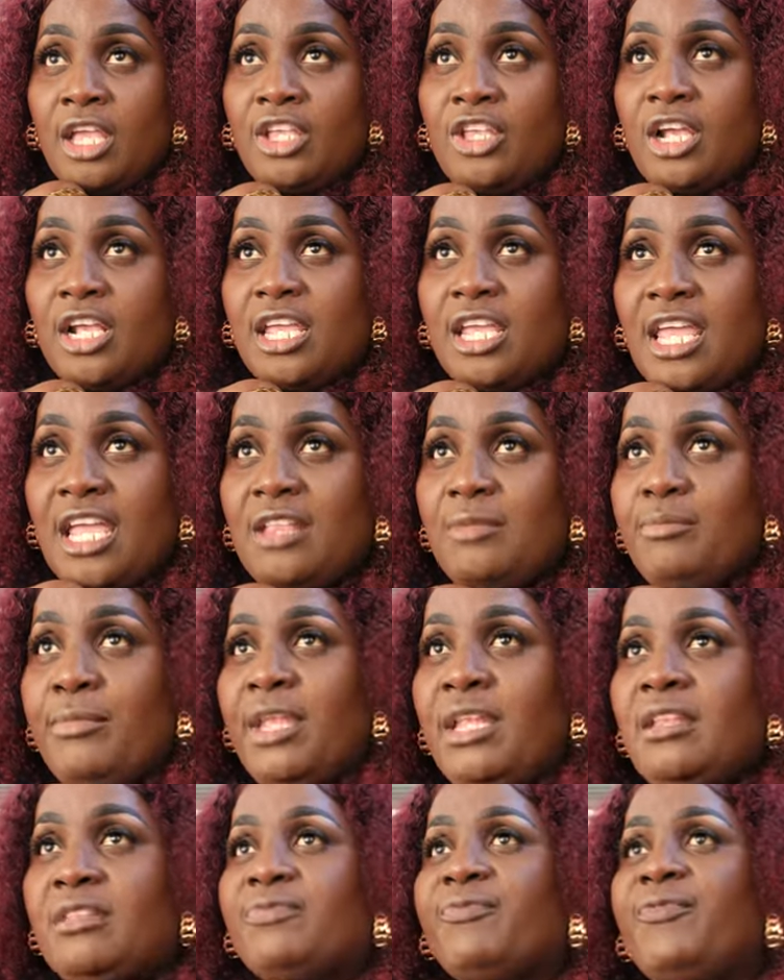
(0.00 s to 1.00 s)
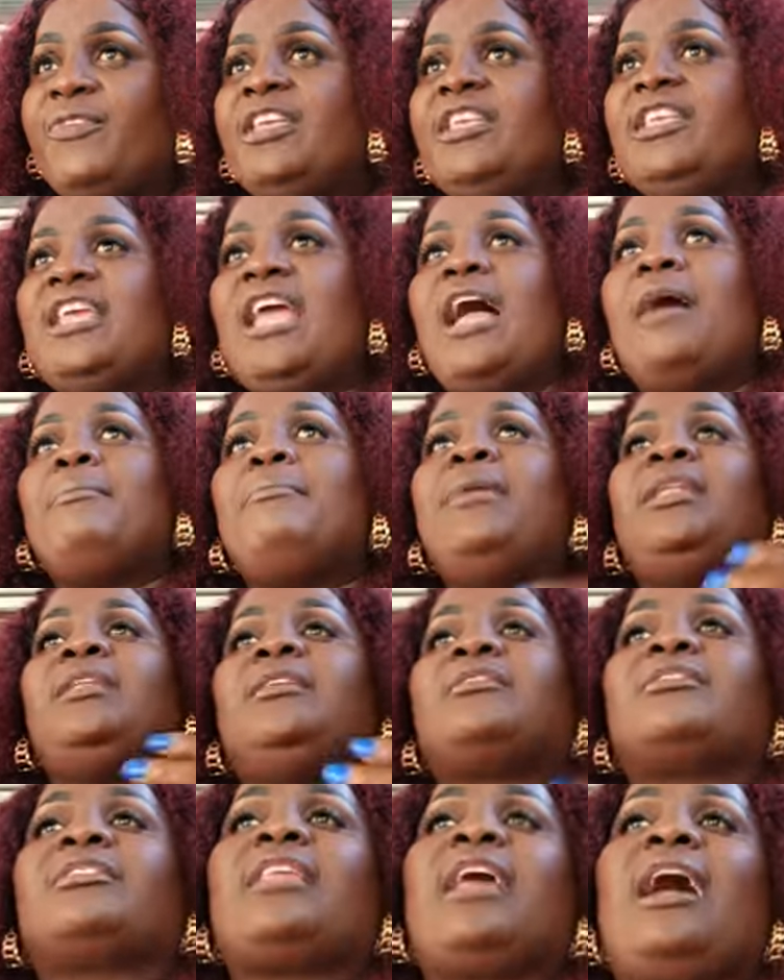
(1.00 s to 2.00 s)
you get minister your
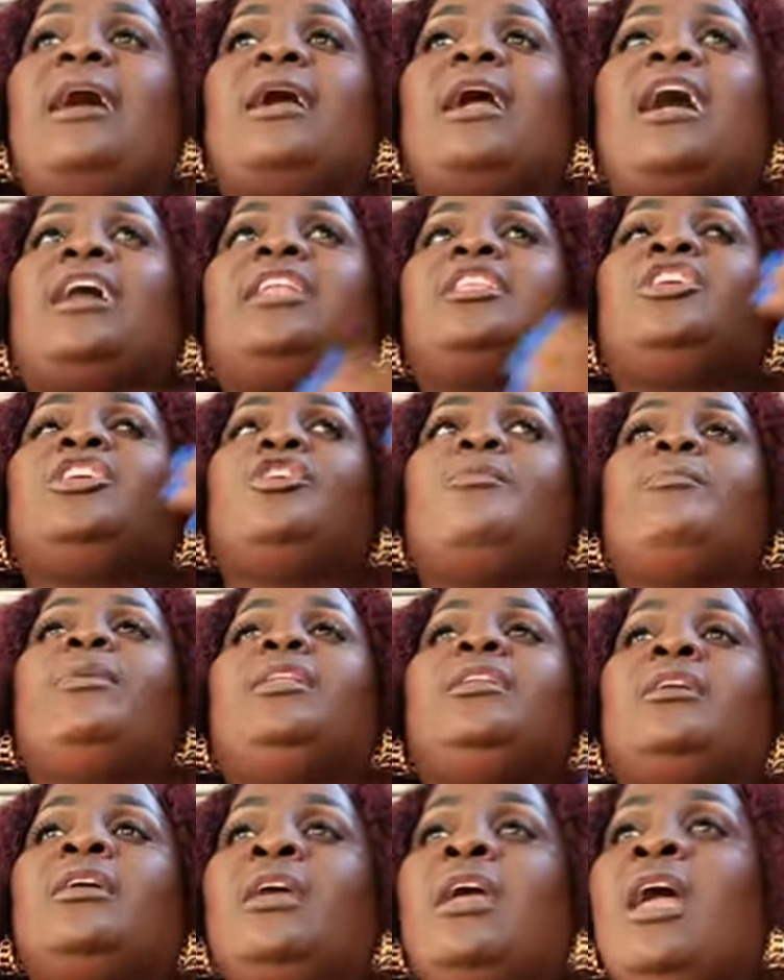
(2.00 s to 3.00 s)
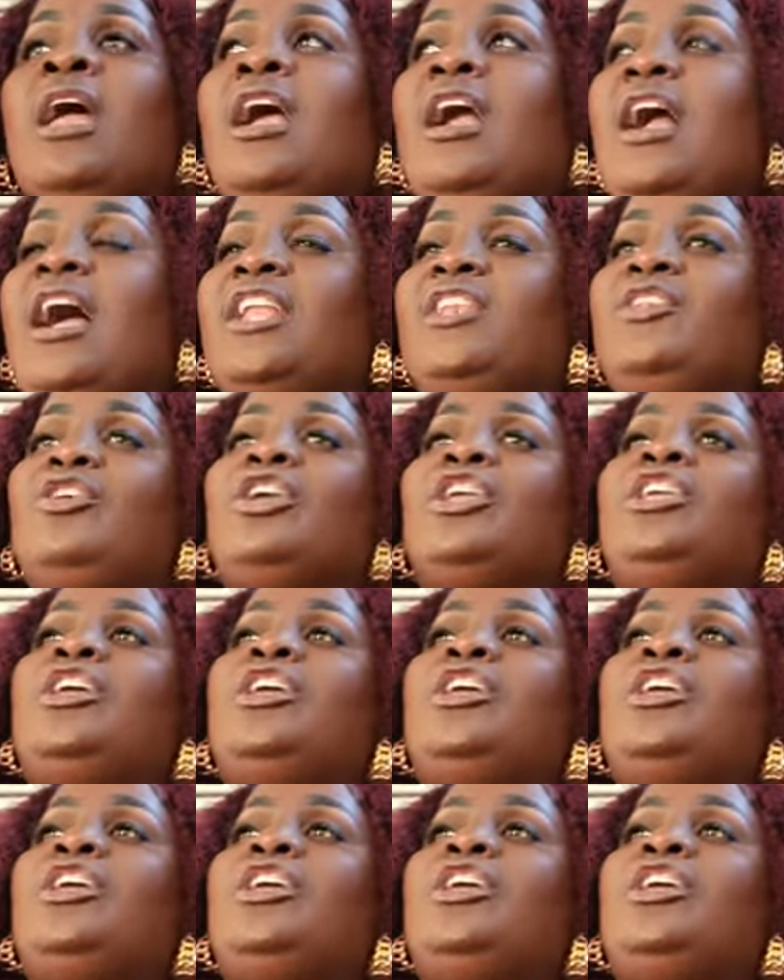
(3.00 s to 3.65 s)
minister and God give you minister God no give